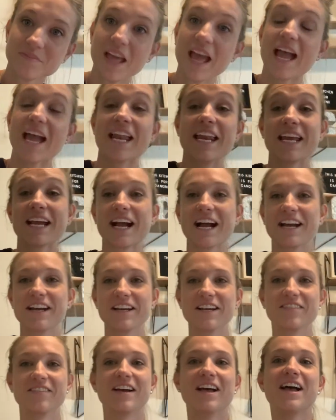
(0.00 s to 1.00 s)
any kind
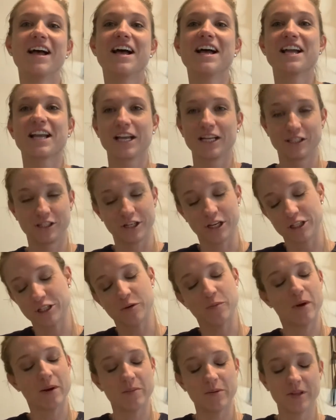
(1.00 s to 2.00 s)
of
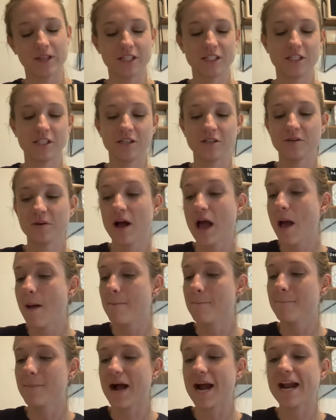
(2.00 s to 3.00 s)
construction paper that you
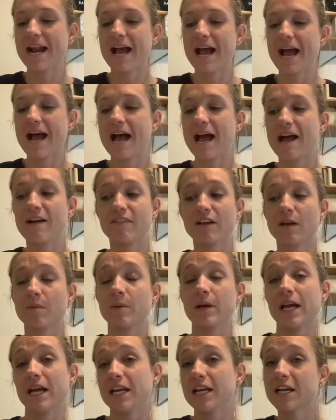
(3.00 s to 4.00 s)
might have. It can
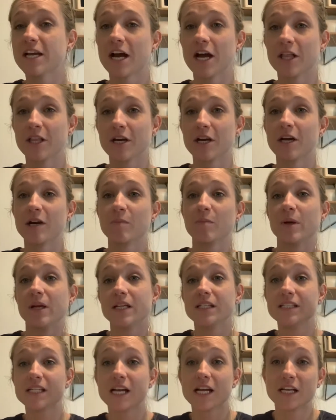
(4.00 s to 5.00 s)
be any color.
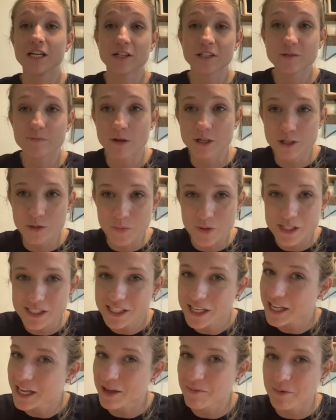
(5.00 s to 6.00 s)
Pizza, your special
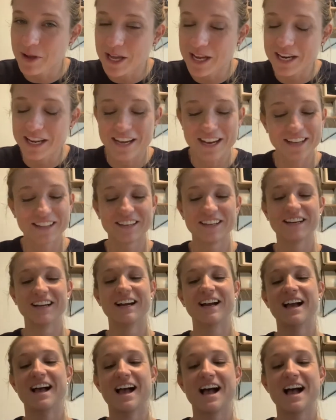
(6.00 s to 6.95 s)
pizza can be any color.